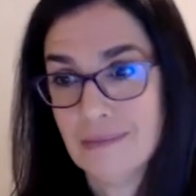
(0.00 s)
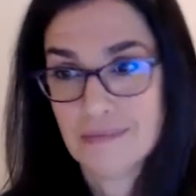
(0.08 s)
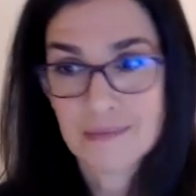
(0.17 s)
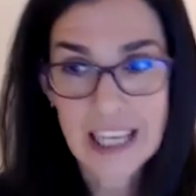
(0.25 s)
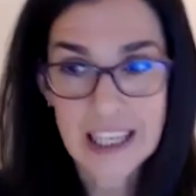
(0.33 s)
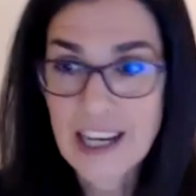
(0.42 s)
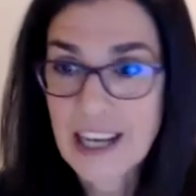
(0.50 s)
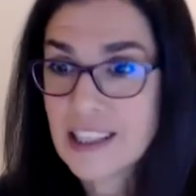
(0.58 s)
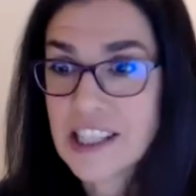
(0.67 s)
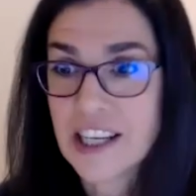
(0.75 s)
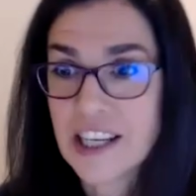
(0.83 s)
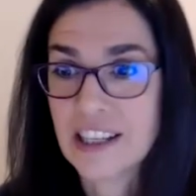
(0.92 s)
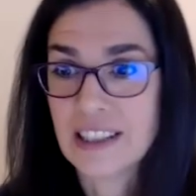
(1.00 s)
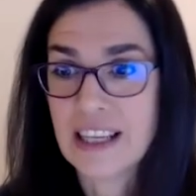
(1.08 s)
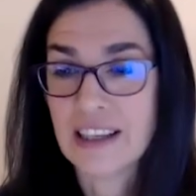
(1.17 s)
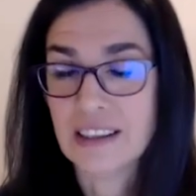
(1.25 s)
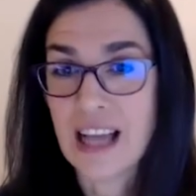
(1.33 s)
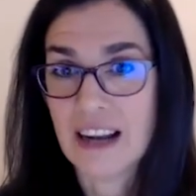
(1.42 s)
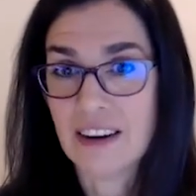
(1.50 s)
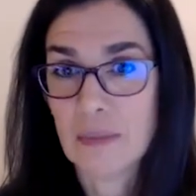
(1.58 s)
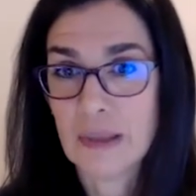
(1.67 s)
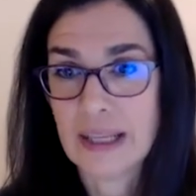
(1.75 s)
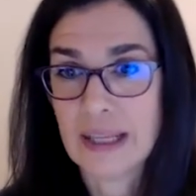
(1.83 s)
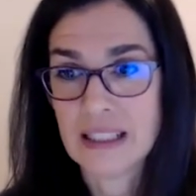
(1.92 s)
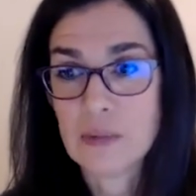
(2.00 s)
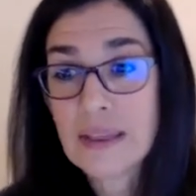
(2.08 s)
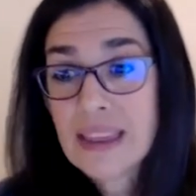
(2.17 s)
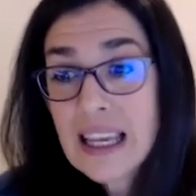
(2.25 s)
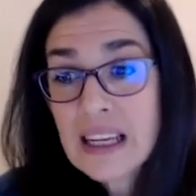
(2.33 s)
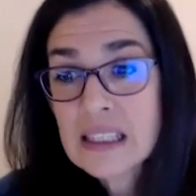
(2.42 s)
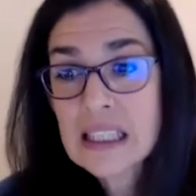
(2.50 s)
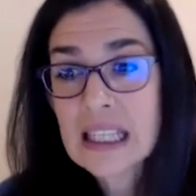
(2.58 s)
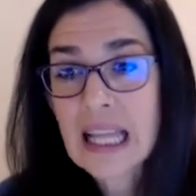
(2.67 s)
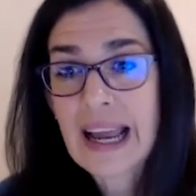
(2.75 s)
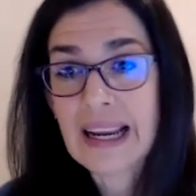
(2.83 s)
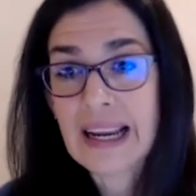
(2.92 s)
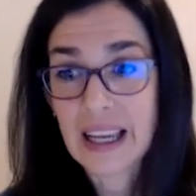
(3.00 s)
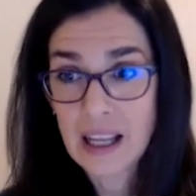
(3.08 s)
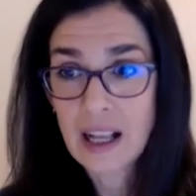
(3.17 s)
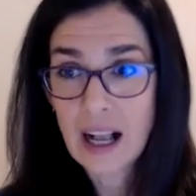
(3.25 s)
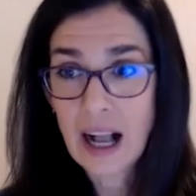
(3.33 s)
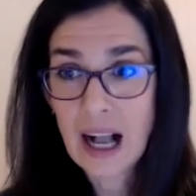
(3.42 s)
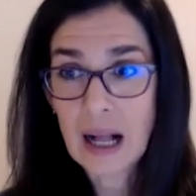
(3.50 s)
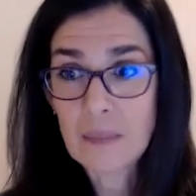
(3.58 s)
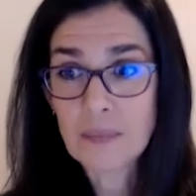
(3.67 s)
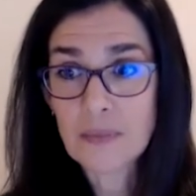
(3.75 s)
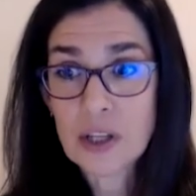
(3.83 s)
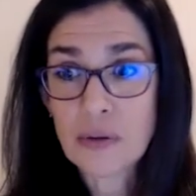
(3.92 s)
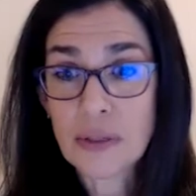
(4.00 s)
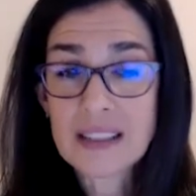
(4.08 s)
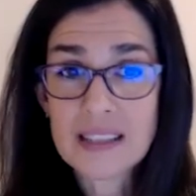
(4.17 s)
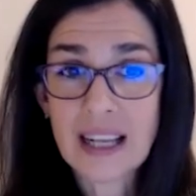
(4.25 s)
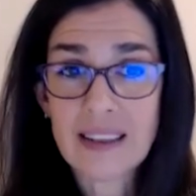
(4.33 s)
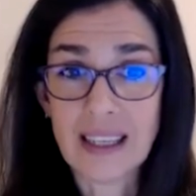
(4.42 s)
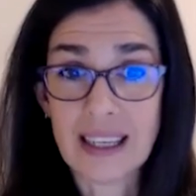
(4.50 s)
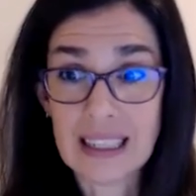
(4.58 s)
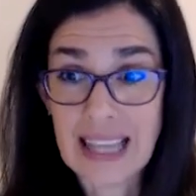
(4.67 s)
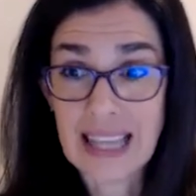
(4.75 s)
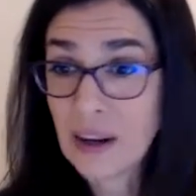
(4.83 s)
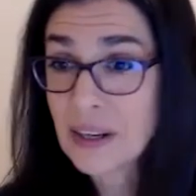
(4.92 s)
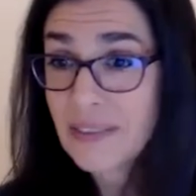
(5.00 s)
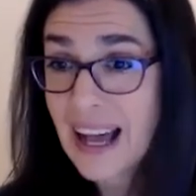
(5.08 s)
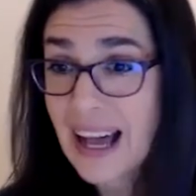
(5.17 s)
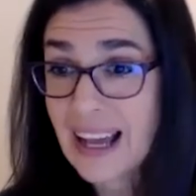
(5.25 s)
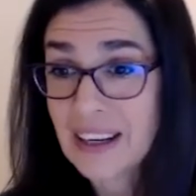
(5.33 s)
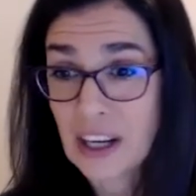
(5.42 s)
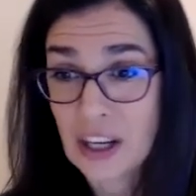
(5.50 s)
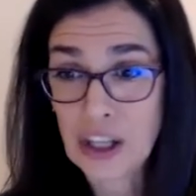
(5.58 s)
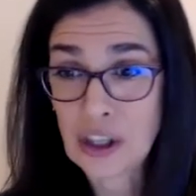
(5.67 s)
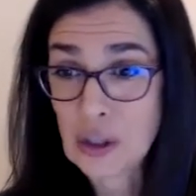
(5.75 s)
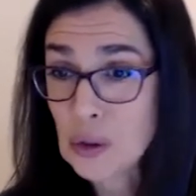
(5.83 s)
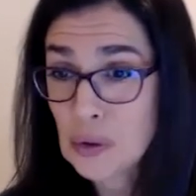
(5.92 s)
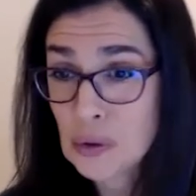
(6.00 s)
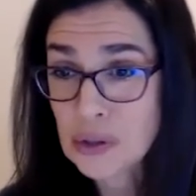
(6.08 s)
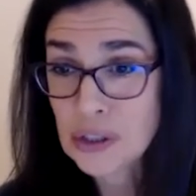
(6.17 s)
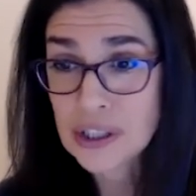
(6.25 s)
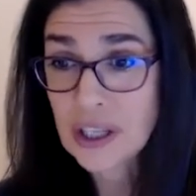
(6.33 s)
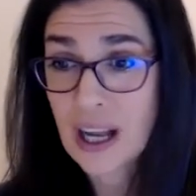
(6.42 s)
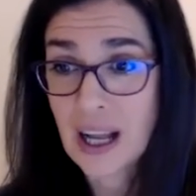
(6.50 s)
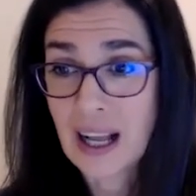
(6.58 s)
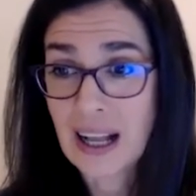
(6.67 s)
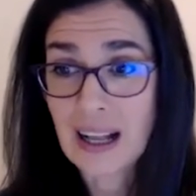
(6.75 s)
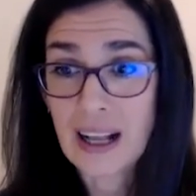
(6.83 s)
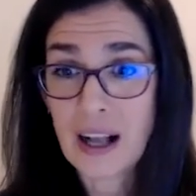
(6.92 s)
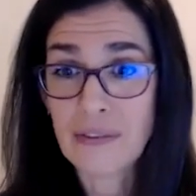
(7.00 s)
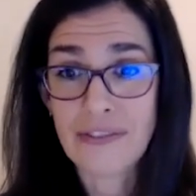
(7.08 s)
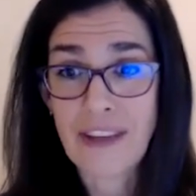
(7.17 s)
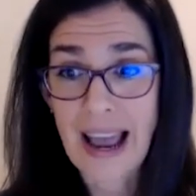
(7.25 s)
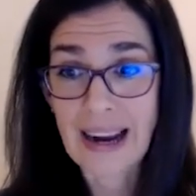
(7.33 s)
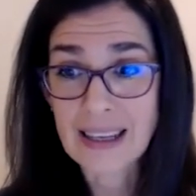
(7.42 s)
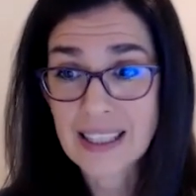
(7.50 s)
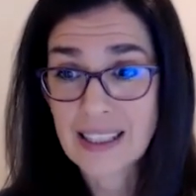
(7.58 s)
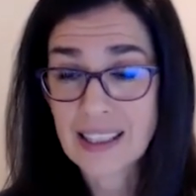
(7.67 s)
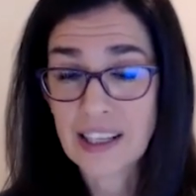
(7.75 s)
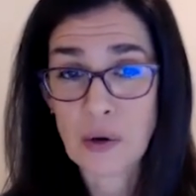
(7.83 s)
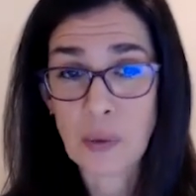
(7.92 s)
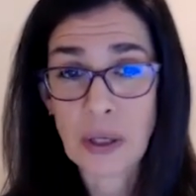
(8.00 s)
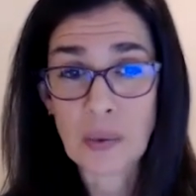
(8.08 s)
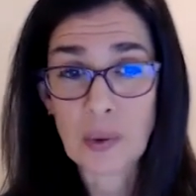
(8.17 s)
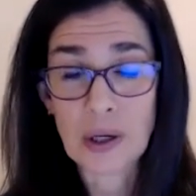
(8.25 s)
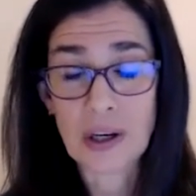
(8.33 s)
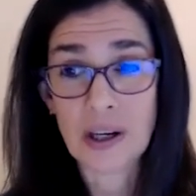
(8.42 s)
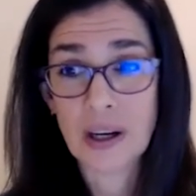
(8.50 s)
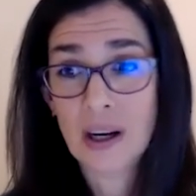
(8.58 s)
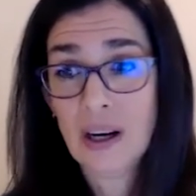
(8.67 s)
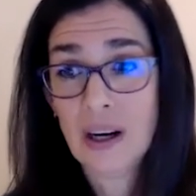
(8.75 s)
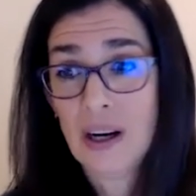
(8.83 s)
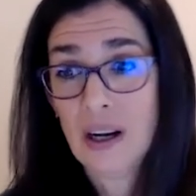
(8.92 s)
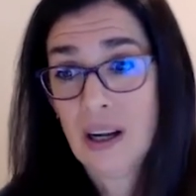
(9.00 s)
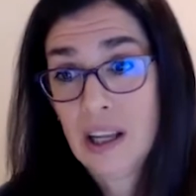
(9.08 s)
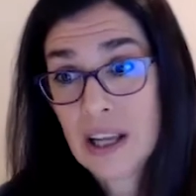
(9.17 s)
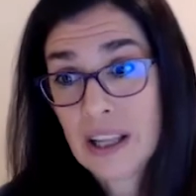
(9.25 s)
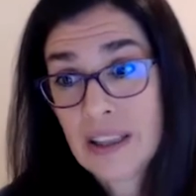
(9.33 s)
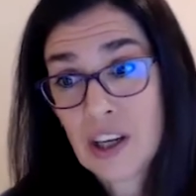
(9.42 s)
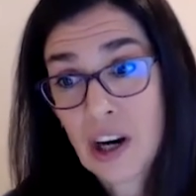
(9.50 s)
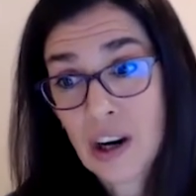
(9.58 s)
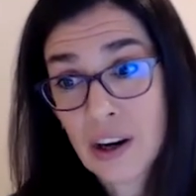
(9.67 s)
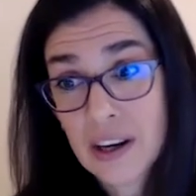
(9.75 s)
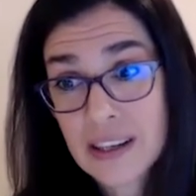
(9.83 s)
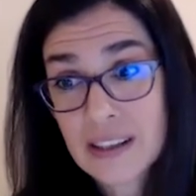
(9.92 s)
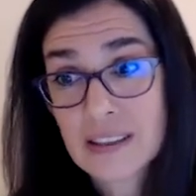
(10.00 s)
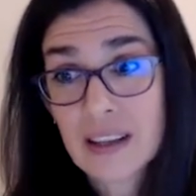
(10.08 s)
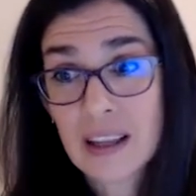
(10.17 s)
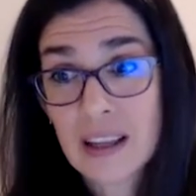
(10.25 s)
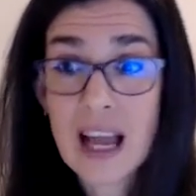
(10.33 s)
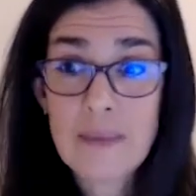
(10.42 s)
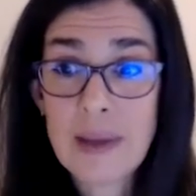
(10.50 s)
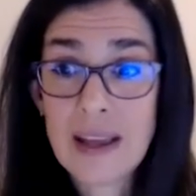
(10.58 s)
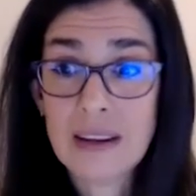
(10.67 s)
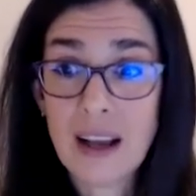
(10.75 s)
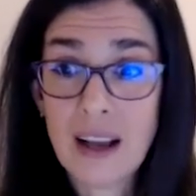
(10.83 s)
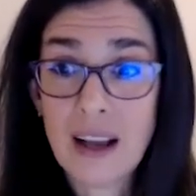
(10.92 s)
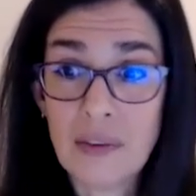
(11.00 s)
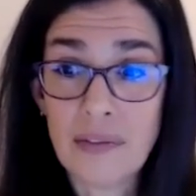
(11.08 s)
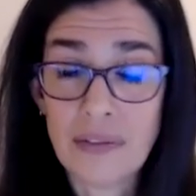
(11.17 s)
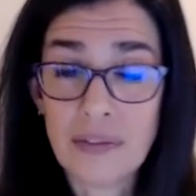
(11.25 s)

technology in a lot of places. But things like things like the cloud have had a huge effect. We were in the current climate of